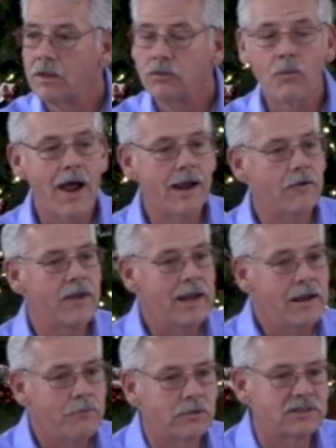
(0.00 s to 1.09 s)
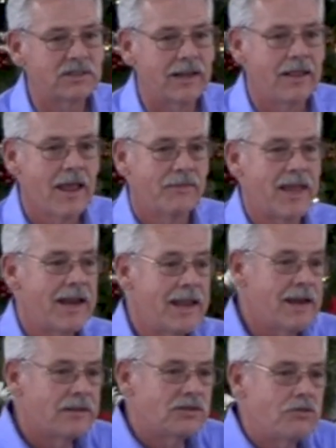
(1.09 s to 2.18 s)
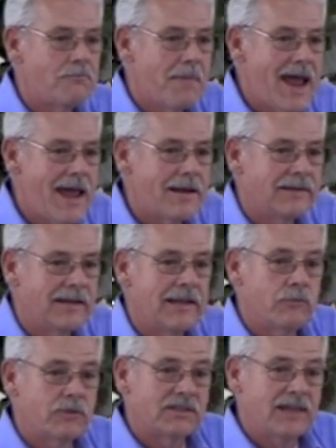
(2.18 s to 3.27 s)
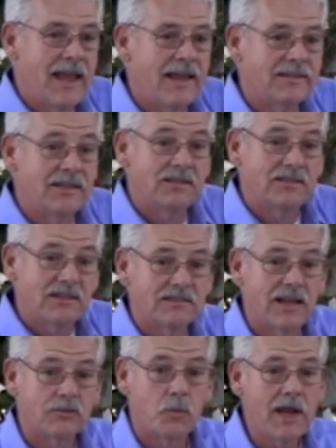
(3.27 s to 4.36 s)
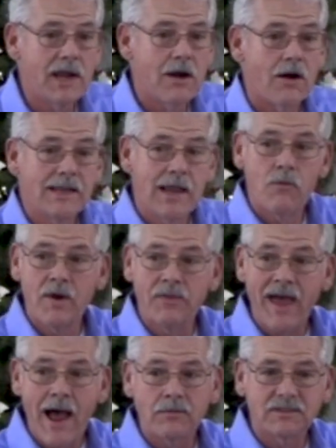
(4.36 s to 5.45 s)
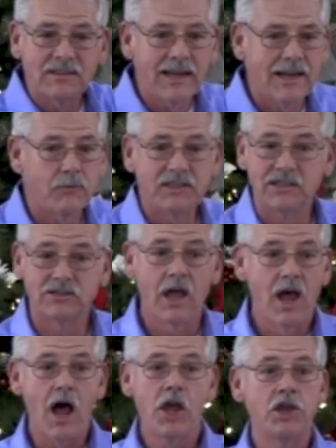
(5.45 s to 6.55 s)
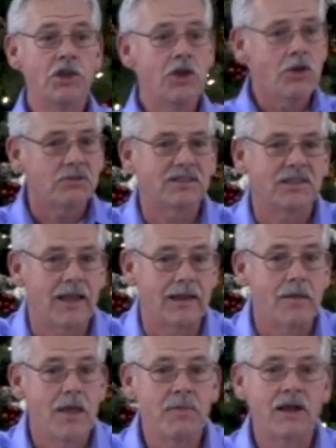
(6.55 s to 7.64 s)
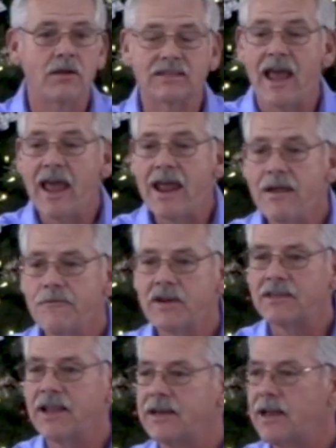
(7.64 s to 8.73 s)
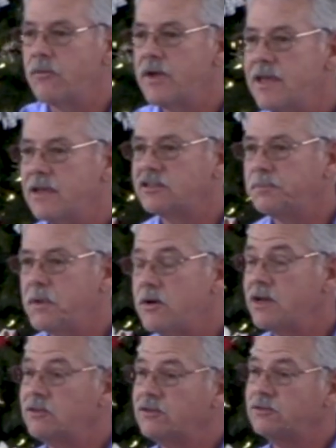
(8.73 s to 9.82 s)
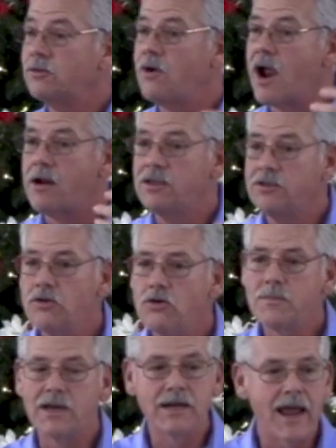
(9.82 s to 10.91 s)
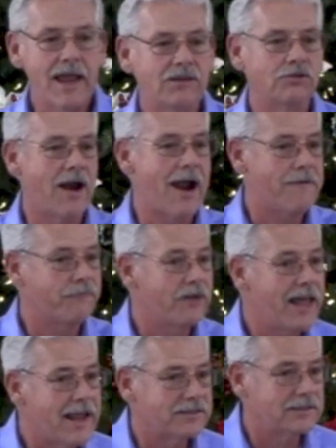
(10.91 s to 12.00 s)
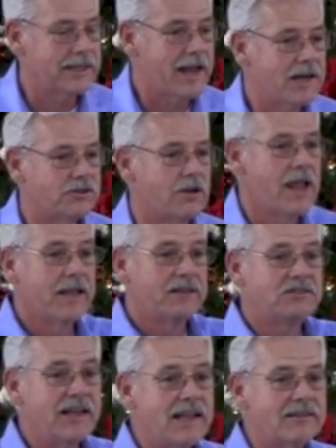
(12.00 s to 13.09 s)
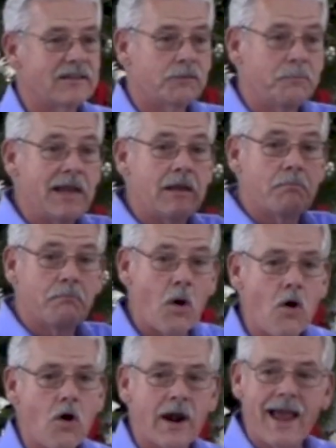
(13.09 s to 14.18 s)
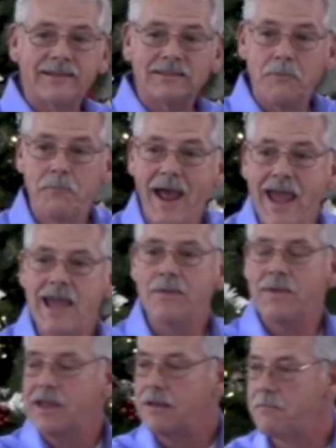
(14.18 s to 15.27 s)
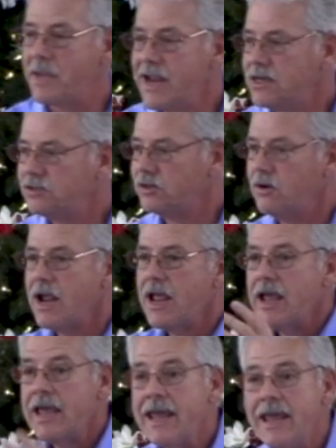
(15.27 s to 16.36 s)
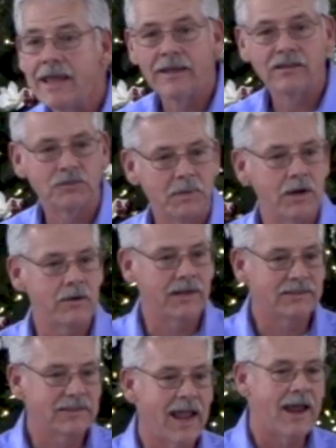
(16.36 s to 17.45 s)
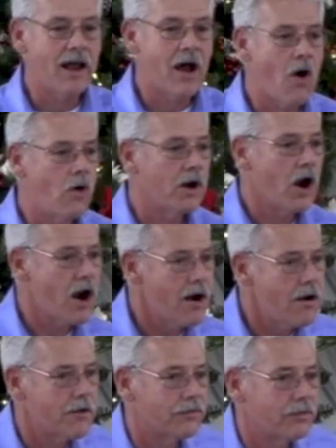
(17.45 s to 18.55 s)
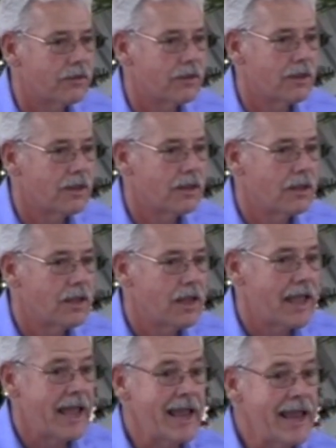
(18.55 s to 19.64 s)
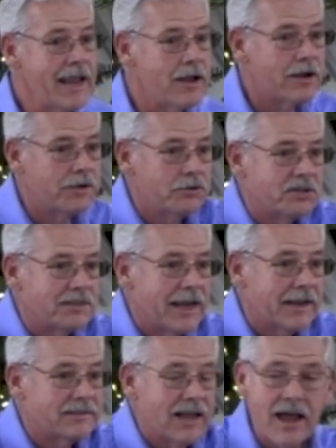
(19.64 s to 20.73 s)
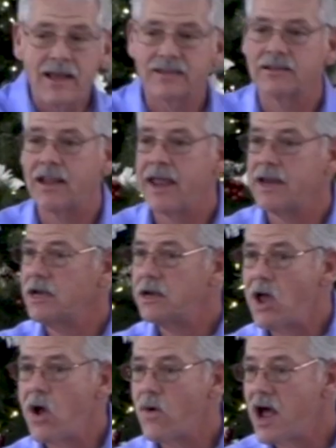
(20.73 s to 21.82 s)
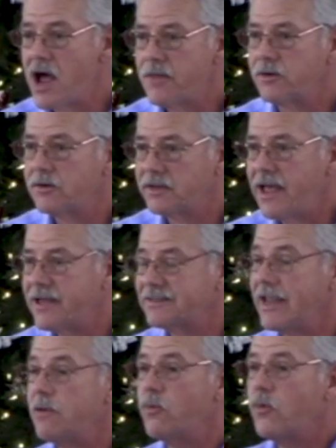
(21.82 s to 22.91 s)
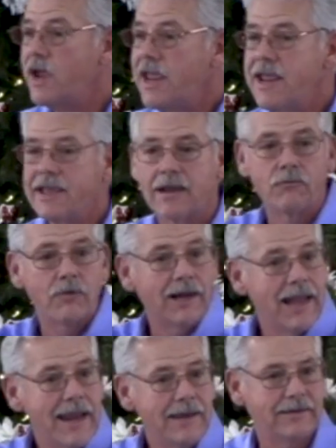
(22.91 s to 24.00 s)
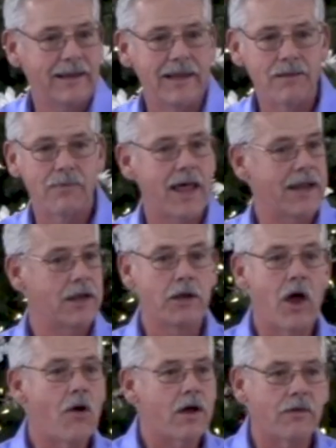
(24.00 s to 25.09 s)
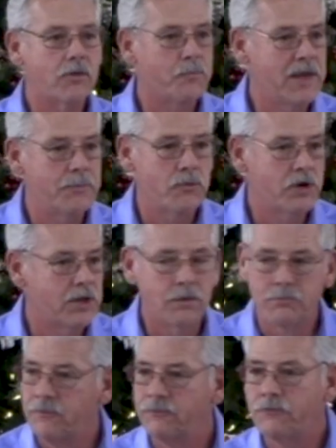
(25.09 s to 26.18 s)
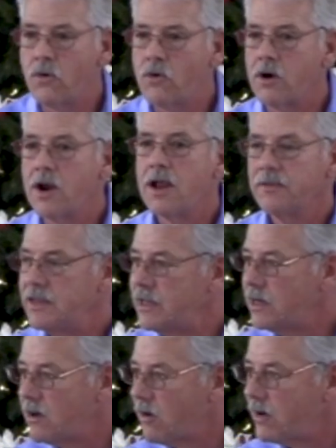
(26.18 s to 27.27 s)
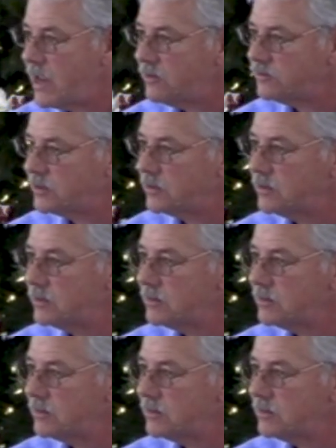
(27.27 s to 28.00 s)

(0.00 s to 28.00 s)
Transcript: The writer of Hebrews said that in his humanity he was tested just as we are, yet without sin, which is a huge thing because everything that we experience through our human nature, our fleshly nature, Jesus being born as a babe in a manger, he experienced that on earth. He understands us like no other does, and we can relate to him like no other people could before the incarnation.